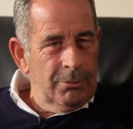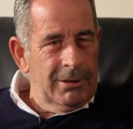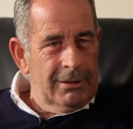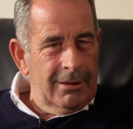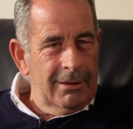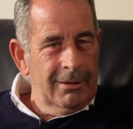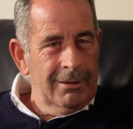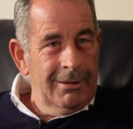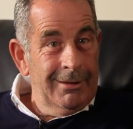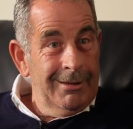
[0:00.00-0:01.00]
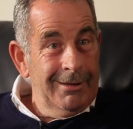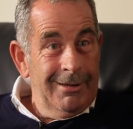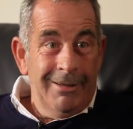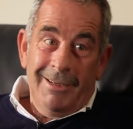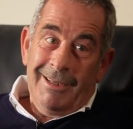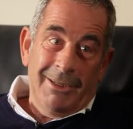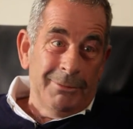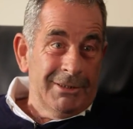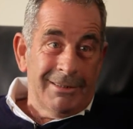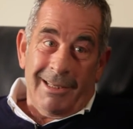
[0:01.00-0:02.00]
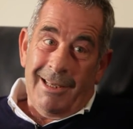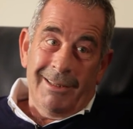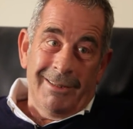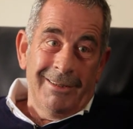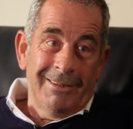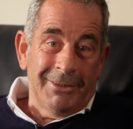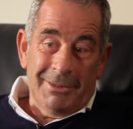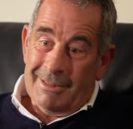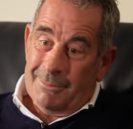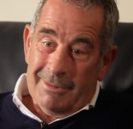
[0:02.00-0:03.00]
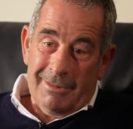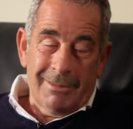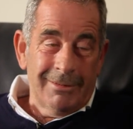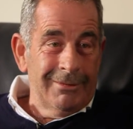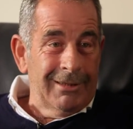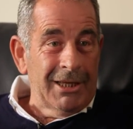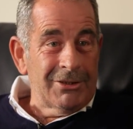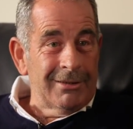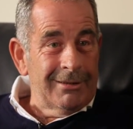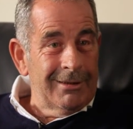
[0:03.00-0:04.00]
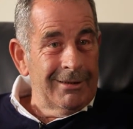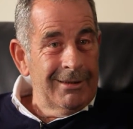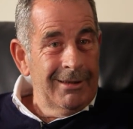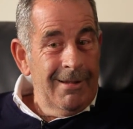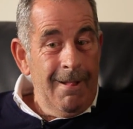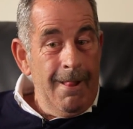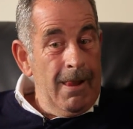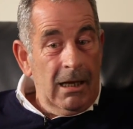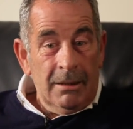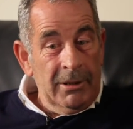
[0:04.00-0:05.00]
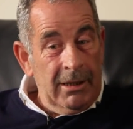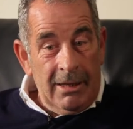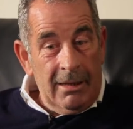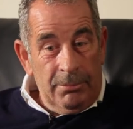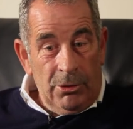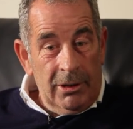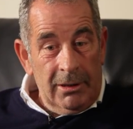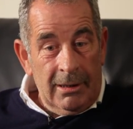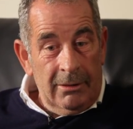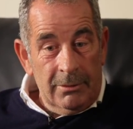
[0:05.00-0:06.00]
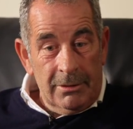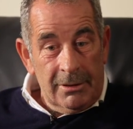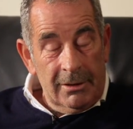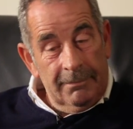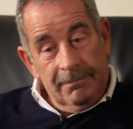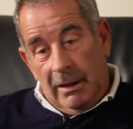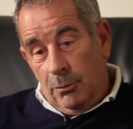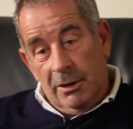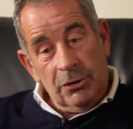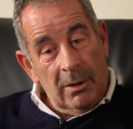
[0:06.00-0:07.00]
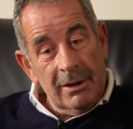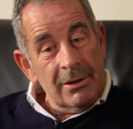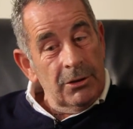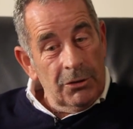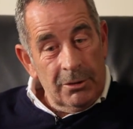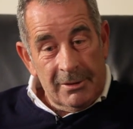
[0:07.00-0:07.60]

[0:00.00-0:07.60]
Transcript: beat, huh?" You know, just a kid. You know, this was legend. Yeah. I mean, at that point, I'd won twice in Europe,